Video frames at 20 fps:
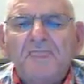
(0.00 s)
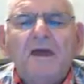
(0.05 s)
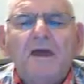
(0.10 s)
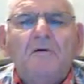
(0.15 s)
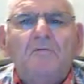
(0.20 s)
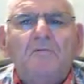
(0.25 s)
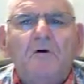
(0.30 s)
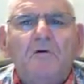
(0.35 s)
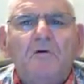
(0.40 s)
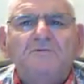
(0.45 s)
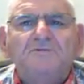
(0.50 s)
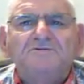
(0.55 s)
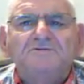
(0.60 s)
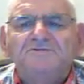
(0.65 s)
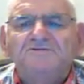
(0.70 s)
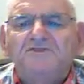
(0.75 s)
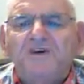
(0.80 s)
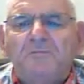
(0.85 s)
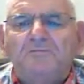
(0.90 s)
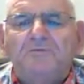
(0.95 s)
Romans
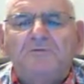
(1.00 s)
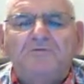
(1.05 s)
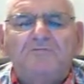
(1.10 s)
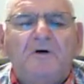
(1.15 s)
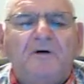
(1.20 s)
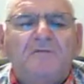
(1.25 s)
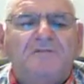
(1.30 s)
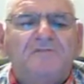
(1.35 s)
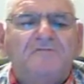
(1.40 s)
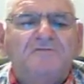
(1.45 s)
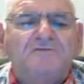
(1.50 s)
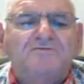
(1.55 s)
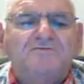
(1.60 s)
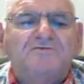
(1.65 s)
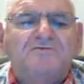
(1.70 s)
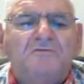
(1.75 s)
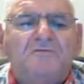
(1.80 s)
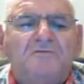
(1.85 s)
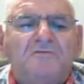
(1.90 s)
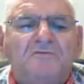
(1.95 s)
chapter 12, and verse 2.
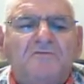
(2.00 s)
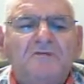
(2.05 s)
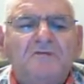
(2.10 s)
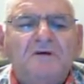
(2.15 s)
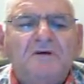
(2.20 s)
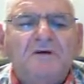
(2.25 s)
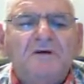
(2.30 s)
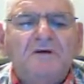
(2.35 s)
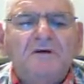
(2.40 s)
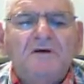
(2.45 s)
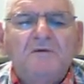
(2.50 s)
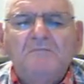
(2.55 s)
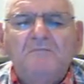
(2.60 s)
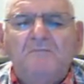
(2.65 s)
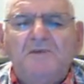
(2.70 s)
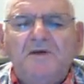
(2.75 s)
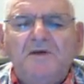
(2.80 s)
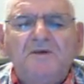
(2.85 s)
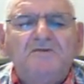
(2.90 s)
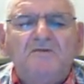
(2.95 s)
Be you
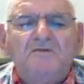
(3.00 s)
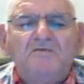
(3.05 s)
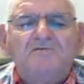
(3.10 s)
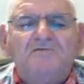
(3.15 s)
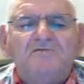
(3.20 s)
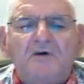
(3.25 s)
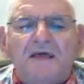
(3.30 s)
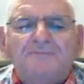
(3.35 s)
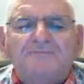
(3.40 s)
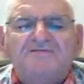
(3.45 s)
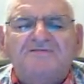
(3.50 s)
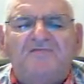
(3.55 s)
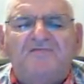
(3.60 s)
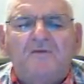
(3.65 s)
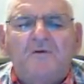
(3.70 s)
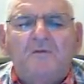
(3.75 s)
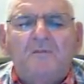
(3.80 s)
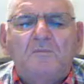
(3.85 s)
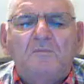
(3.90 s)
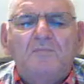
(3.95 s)
transformed by the
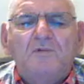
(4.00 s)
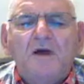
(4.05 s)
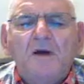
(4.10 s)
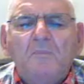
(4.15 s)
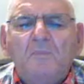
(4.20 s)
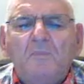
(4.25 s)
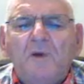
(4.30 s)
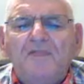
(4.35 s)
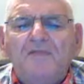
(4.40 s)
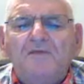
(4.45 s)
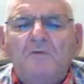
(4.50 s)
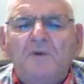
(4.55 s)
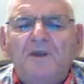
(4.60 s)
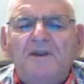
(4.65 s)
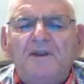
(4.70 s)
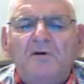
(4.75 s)
renewing of your mind,